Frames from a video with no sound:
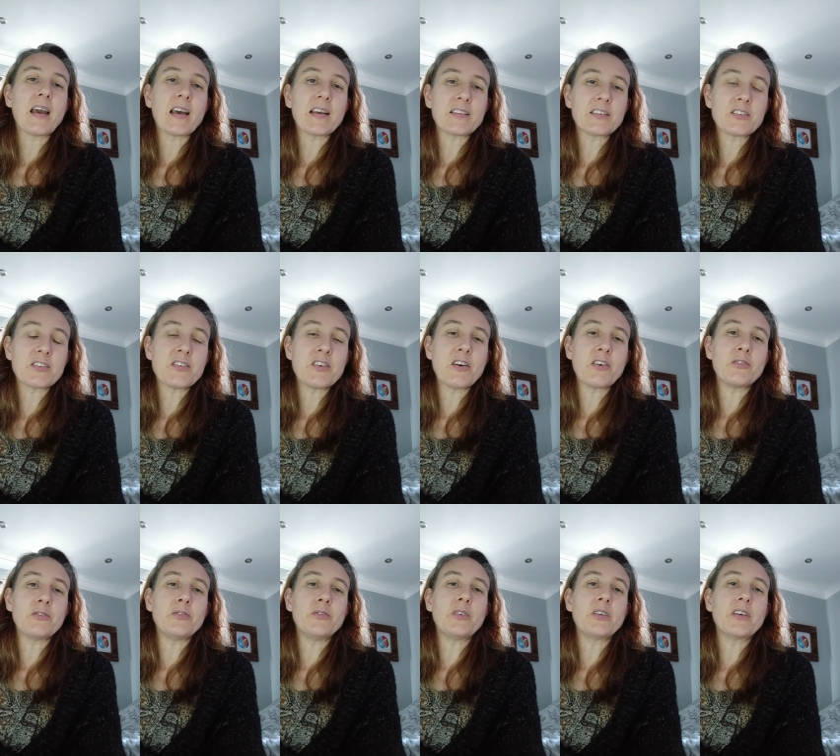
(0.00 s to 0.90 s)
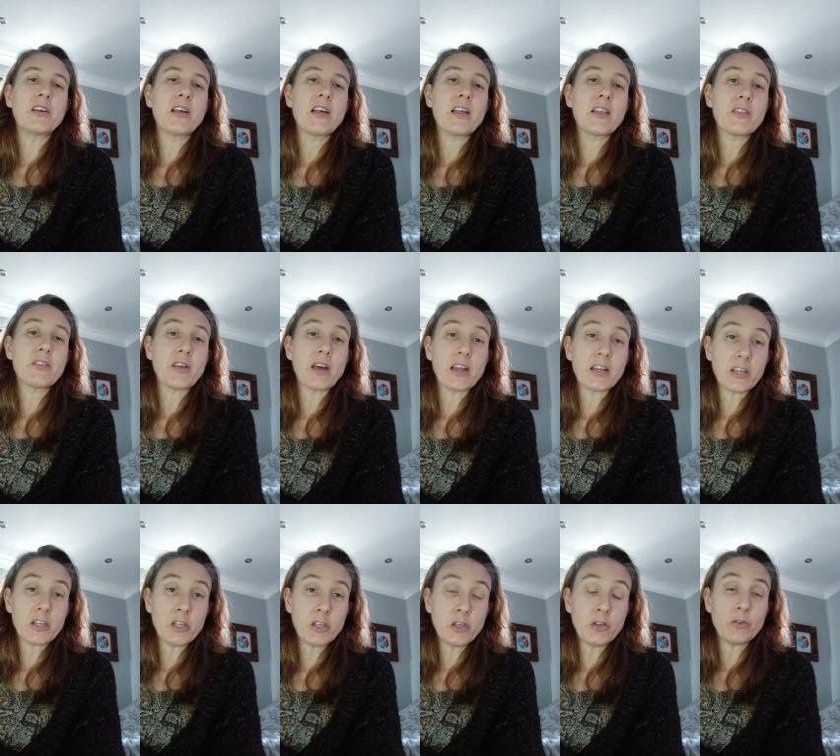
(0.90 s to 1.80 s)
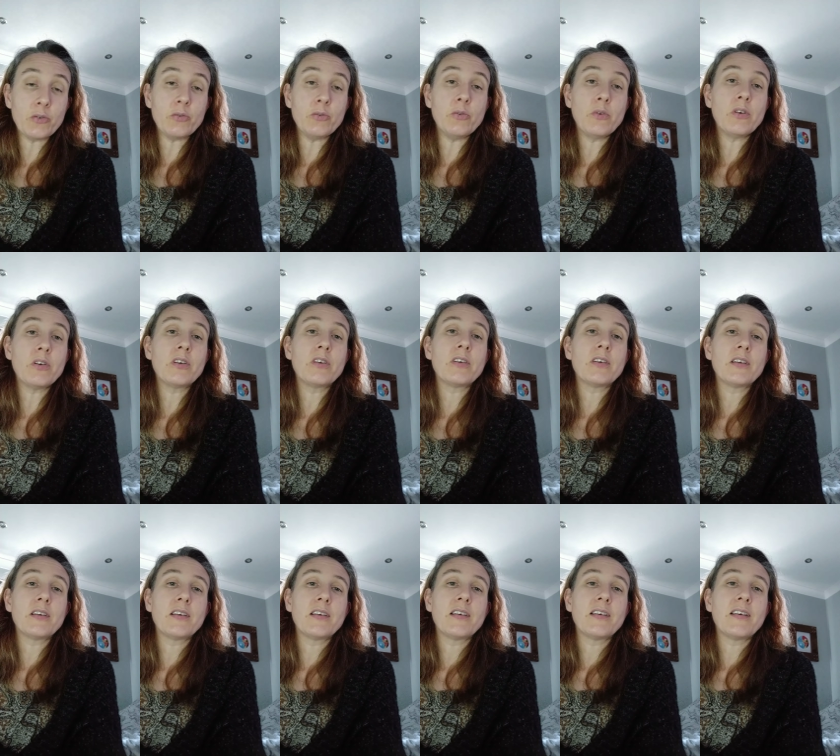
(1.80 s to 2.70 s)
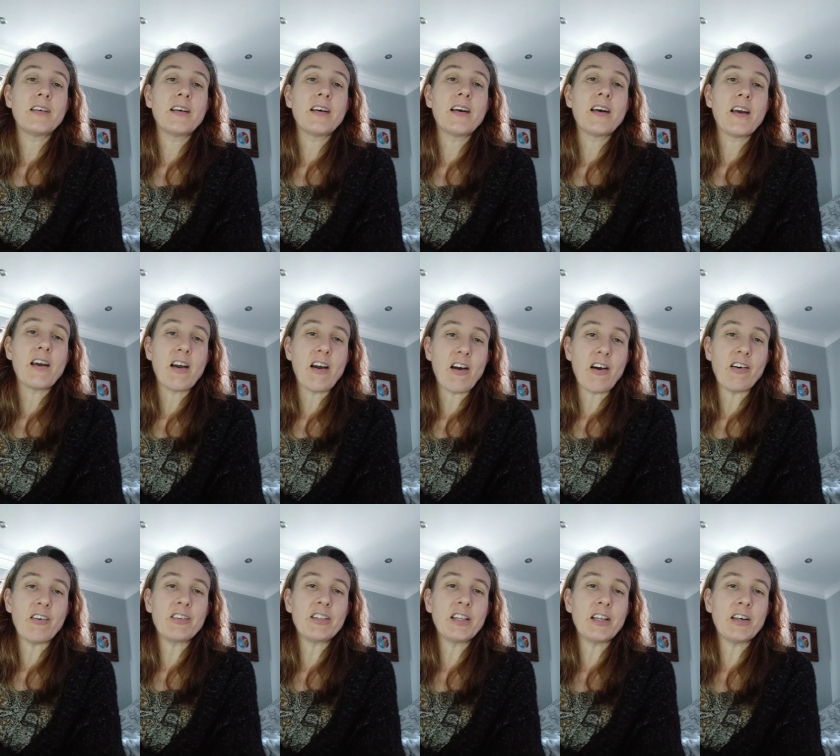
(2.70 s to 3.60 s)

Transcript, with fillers: and know that you are